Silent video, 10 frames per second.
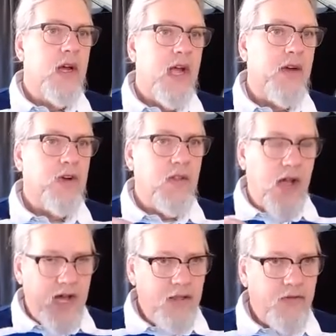every
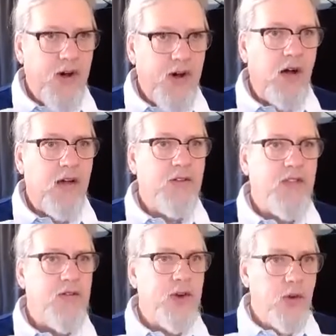line in the file has
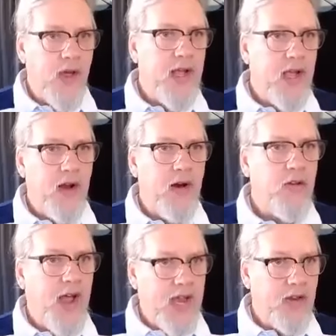to have a new line
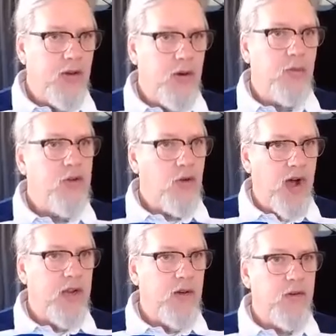character added to it when you're
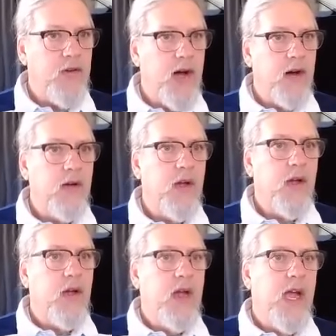writing to a file.
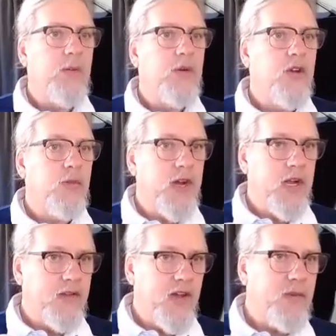And when you're
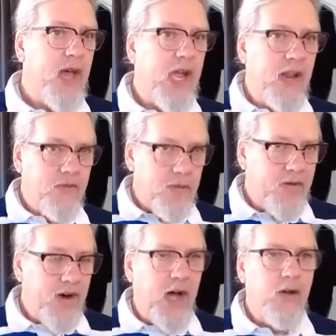bringing stuff back in from a
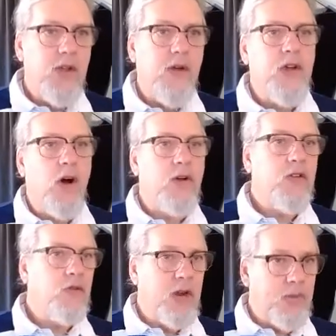file, you have to
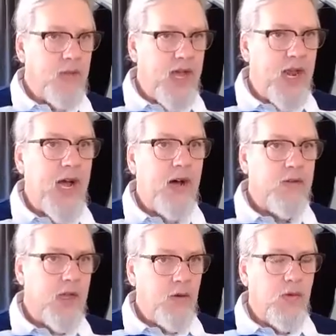strip that
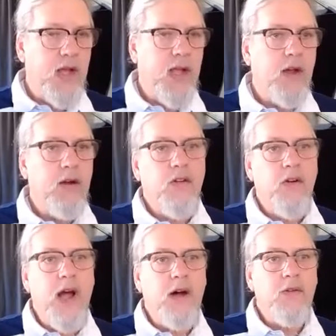out, that new line character
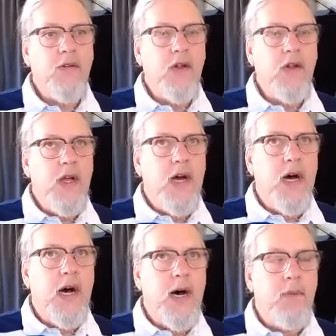out.
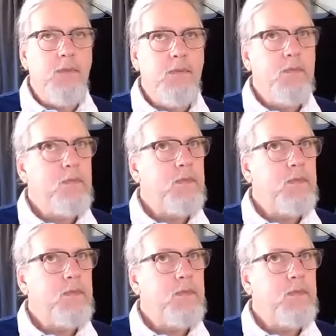What